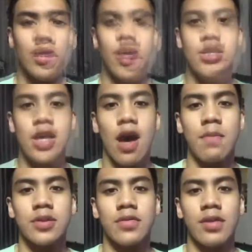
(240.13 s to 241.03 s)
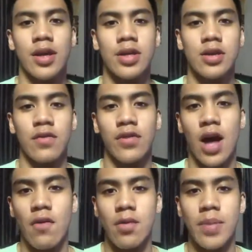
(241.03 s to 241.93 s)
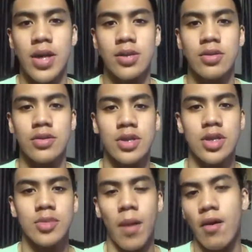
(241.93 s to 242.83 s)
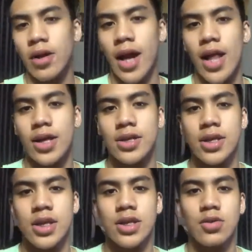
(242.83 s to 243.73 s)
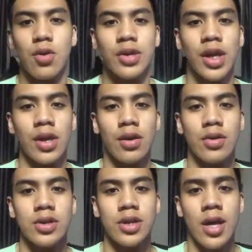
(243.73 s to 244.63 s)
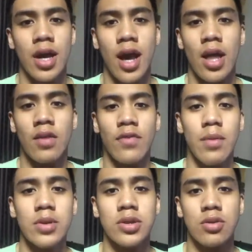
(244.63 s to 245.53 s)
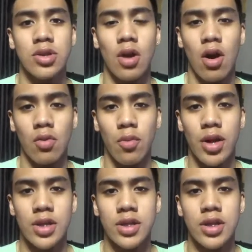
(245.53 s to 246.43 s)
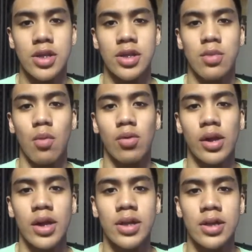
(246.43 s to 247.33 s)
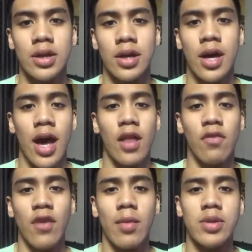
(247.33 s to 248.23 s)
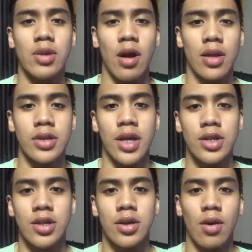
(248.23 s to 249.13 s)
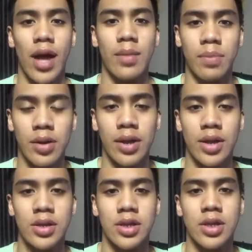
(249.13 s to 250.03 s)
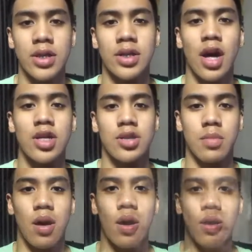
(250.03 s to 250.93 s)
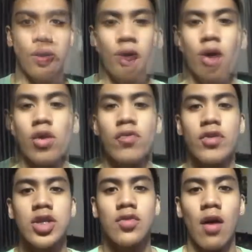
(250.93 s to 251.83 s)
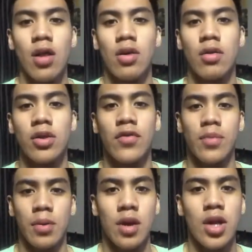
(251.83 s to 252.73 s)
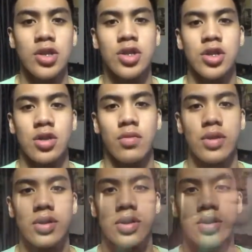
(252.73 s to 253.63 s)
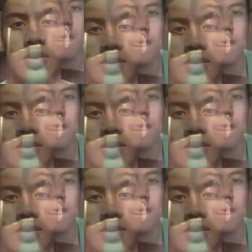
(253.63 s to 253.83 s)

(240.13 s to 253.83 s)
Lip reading: more. Examples of these are flower petals, spiral galaxies, tornadoes, and famous artworks such as the Mona Lisa, and famous architecture and buildings such as the Taj Mahal, all of which follow the Fibonacci sequence.